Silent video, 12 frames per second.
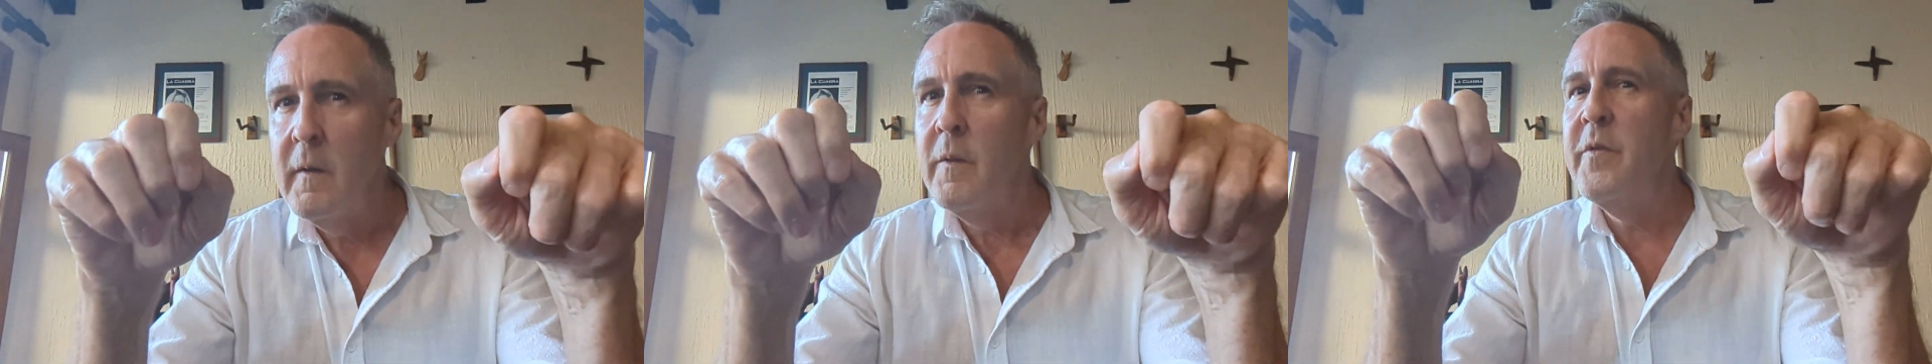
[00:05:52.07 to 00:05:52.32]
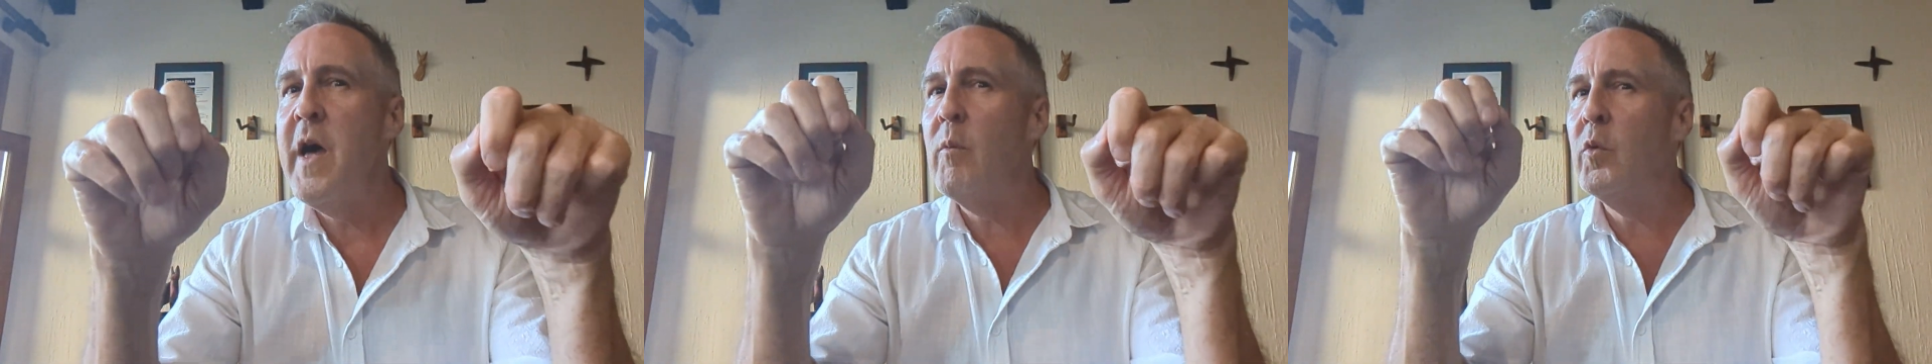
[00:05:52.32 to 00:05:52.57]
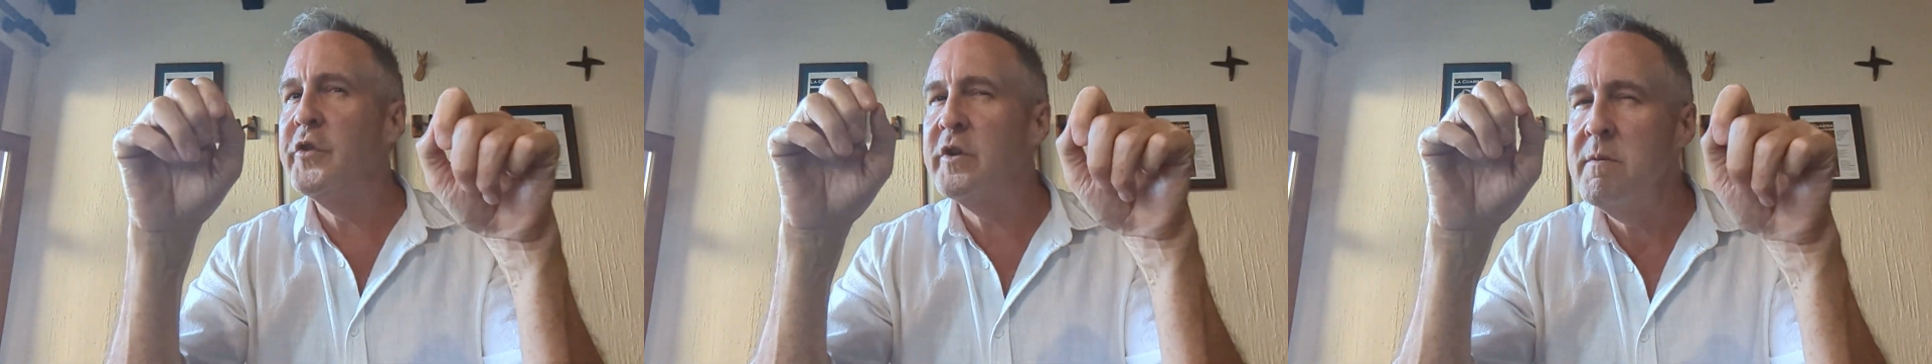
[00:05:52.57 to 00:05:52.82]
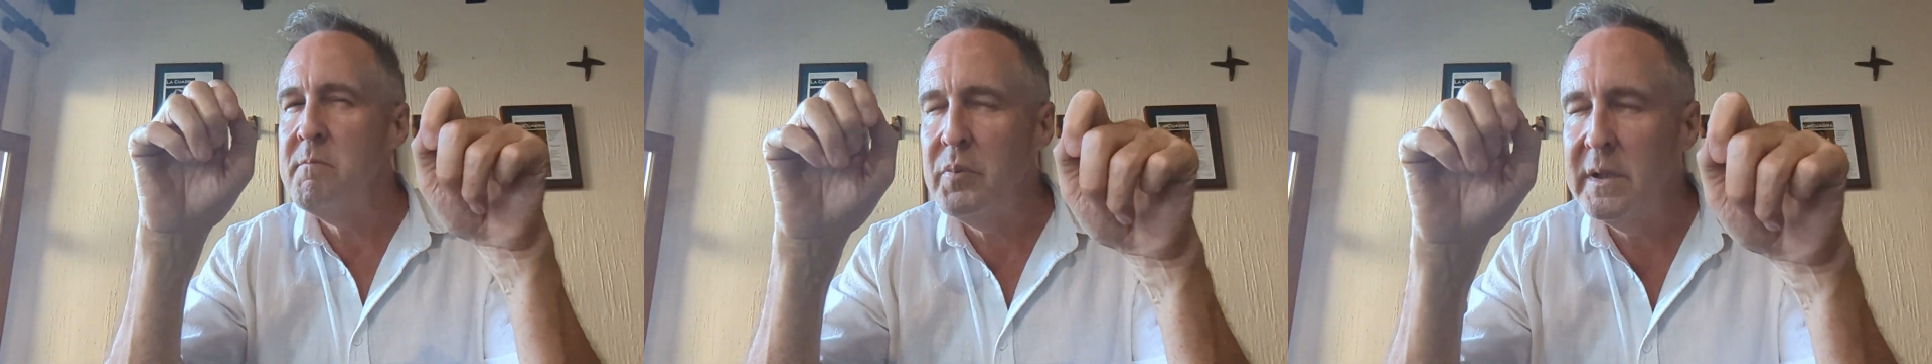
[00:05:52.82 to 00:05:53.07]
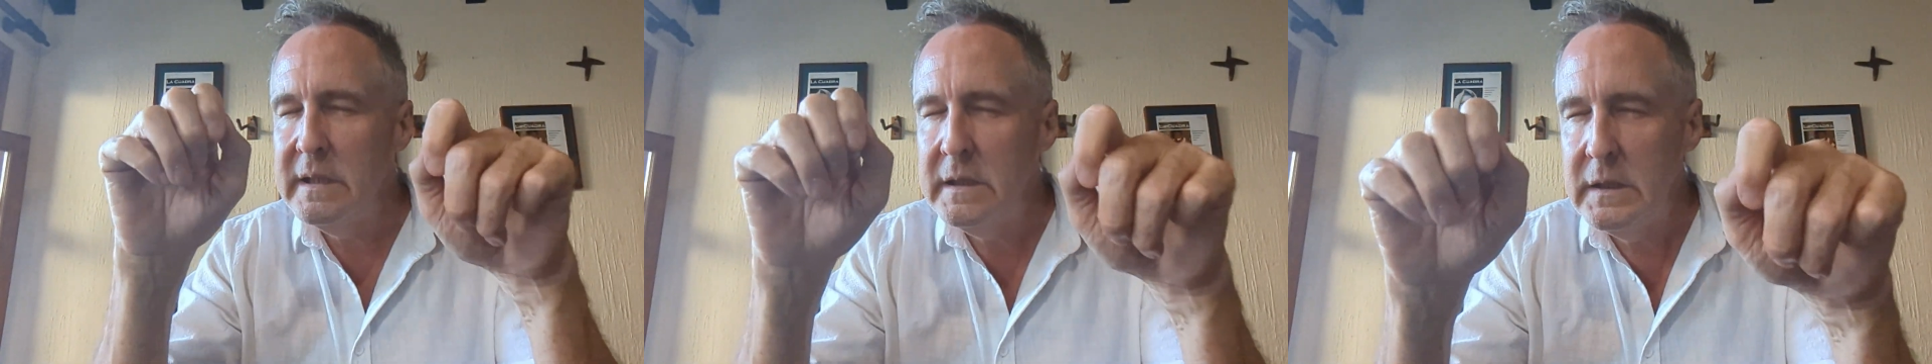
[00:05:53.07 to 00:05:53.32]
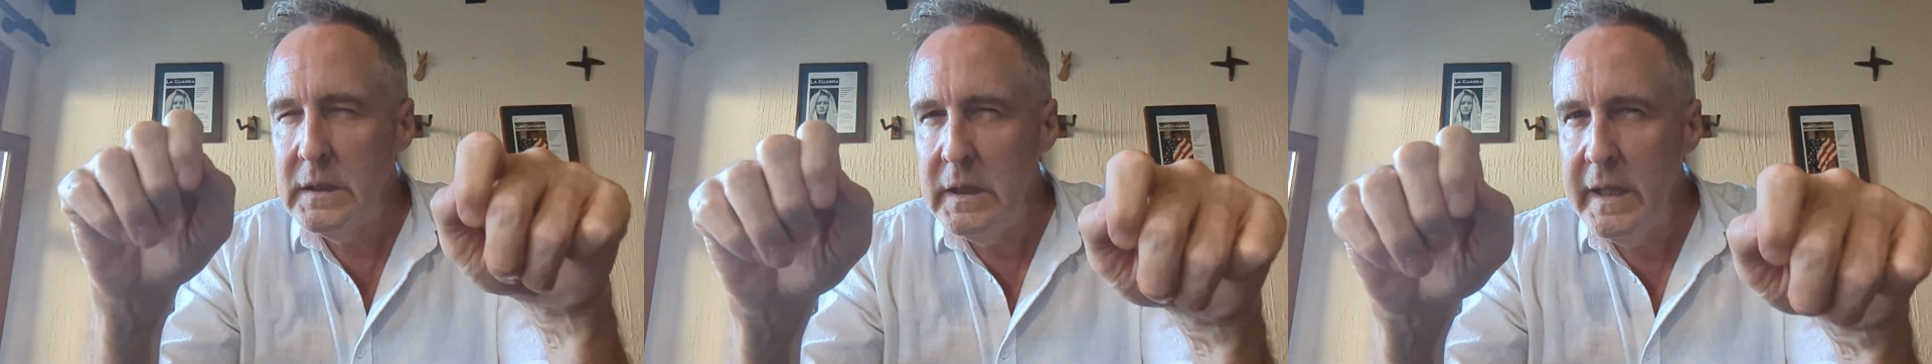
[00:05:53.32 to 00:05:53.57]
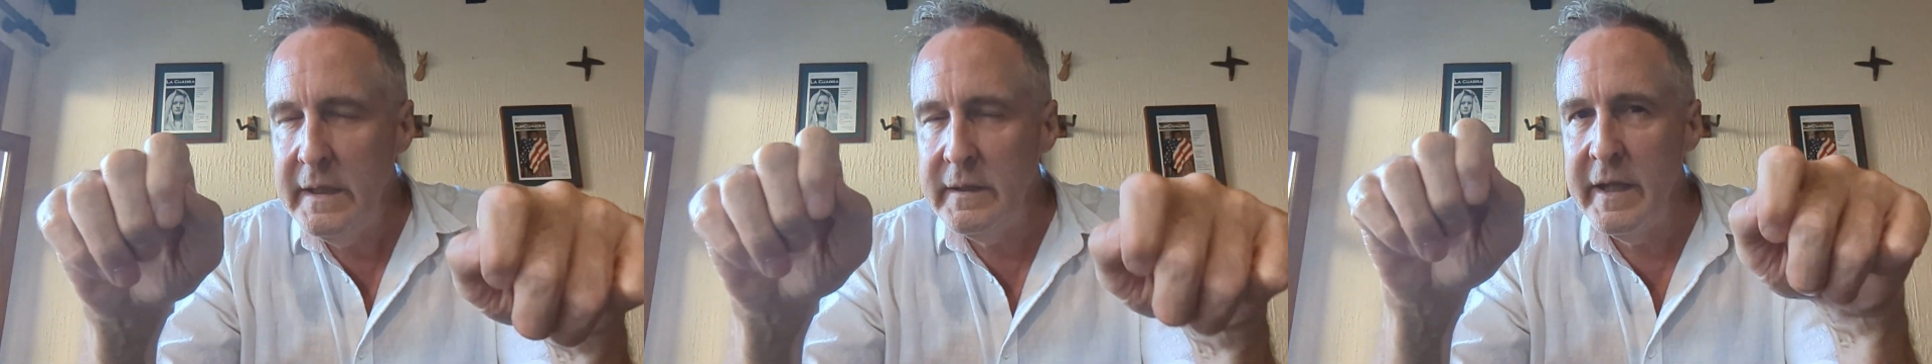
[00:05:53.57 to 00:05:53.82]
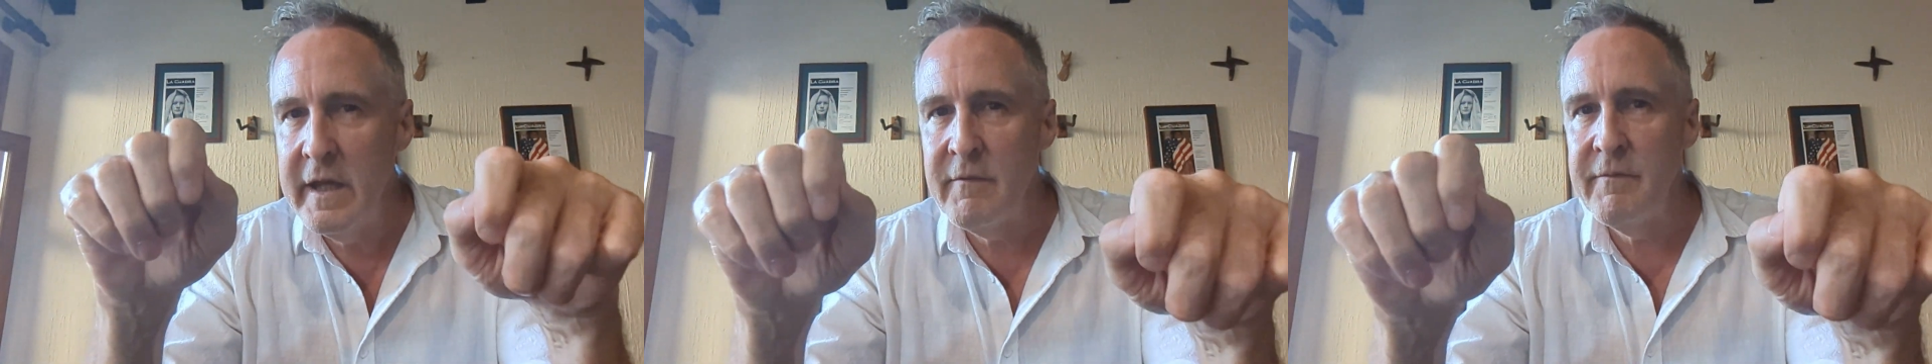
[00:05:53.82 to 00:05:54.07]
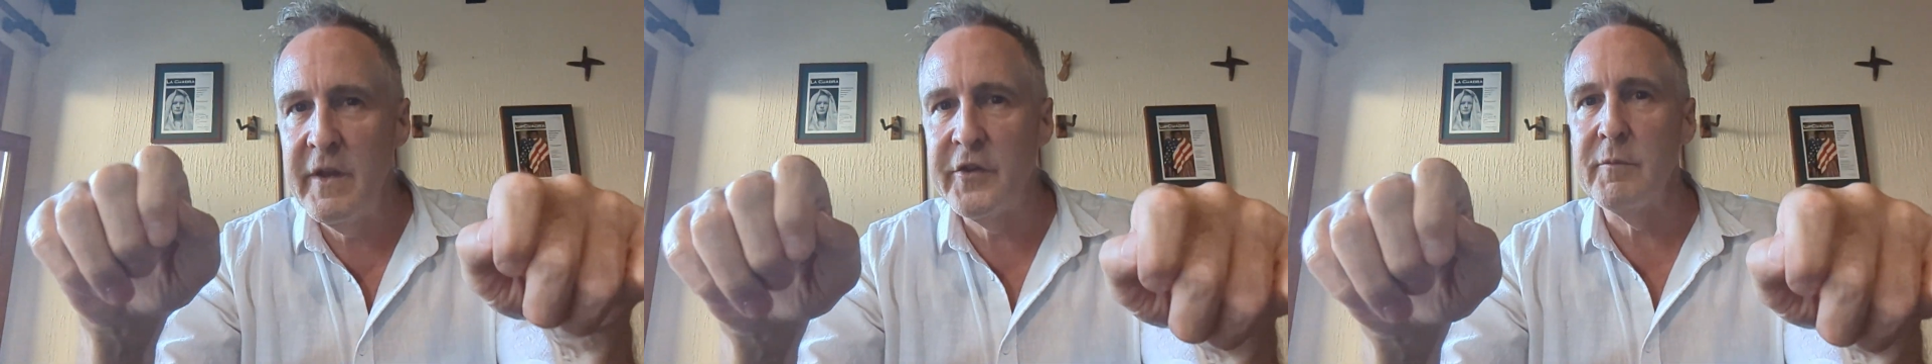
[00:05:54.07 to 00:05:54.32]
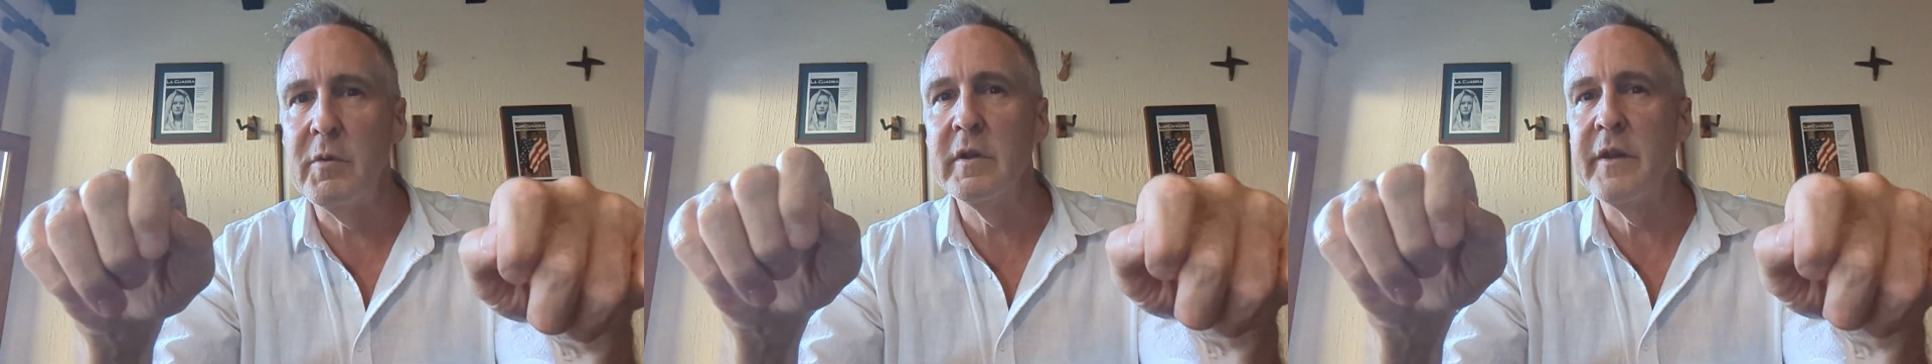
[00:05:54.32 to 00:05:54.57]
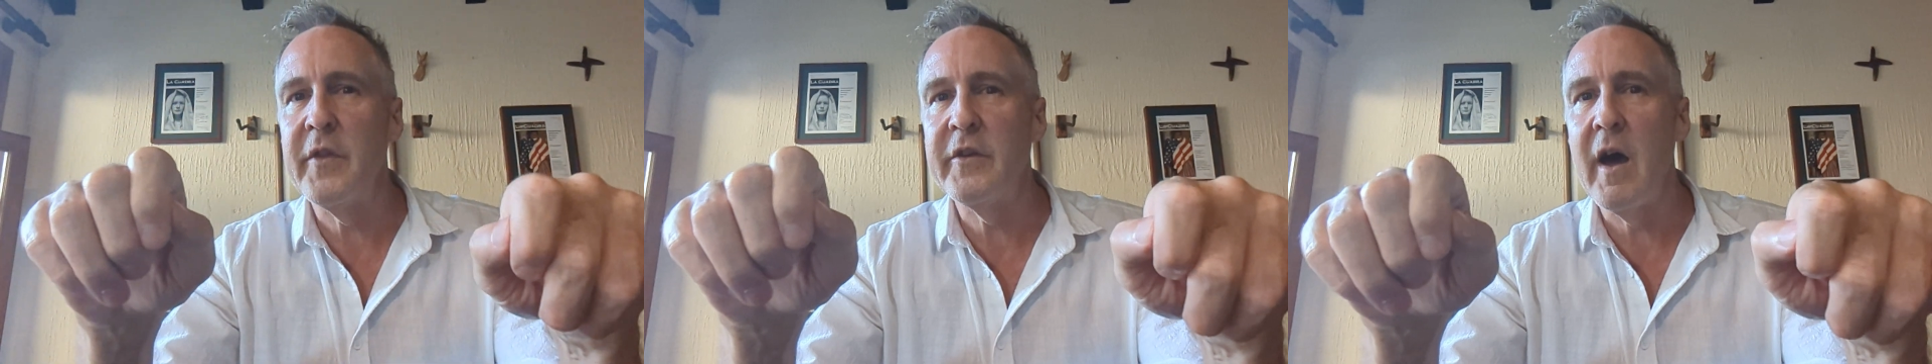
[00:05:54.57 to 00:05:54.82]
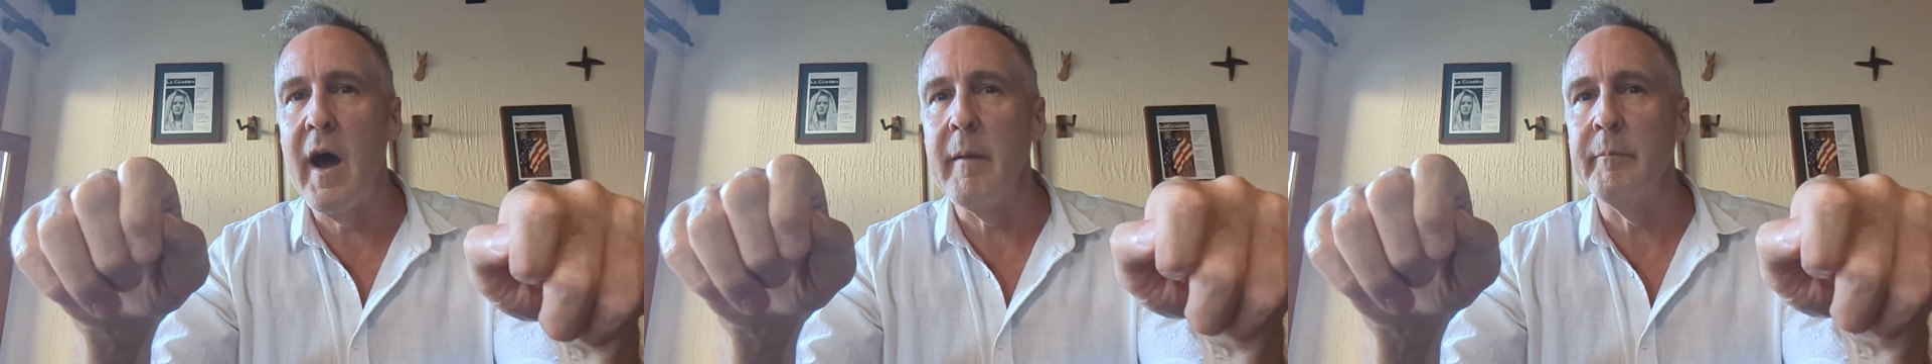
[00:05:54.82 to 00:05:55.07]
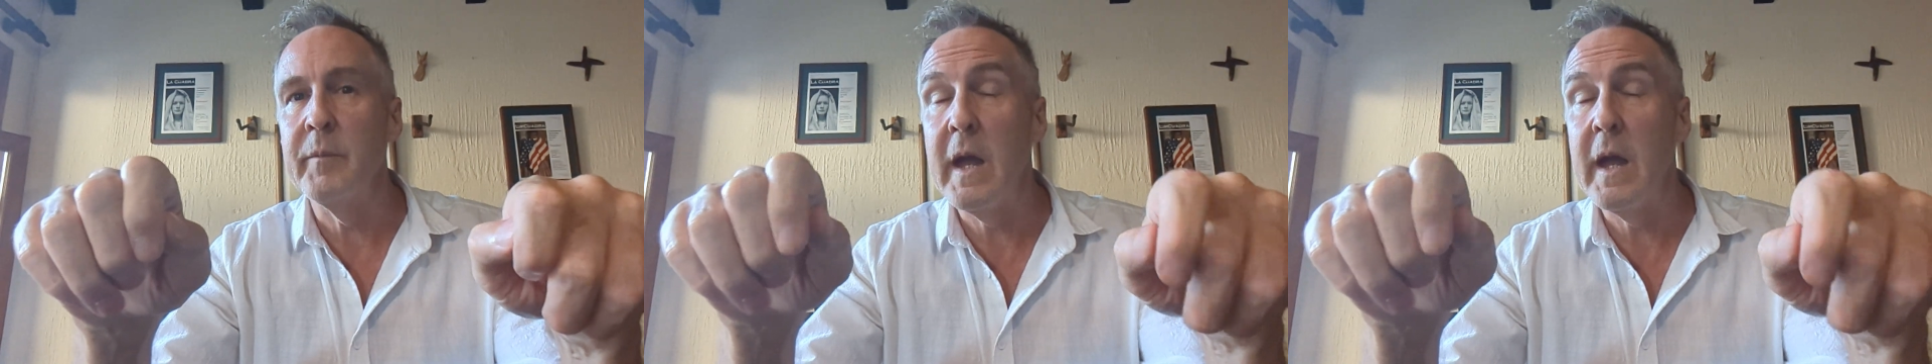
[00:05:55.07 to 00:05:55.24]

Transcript: that was completely invisible at the time,